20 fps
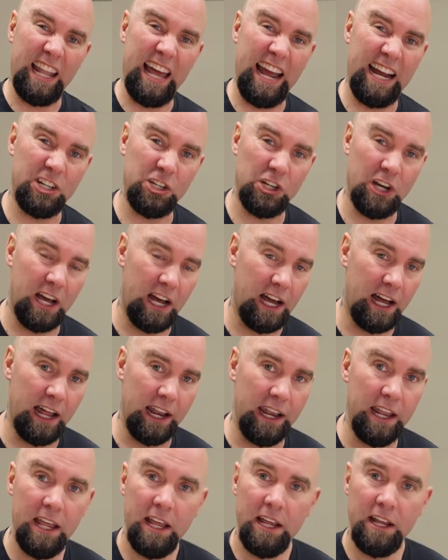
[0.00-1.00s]
latch
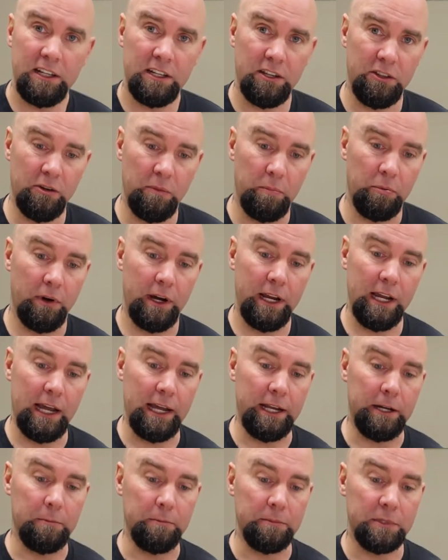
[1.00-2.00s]
on to their prey
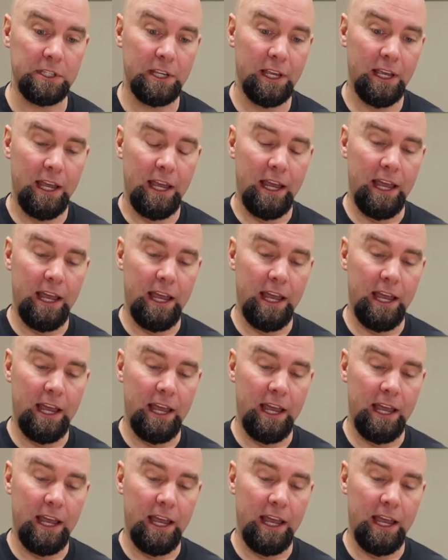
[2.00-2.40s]
items.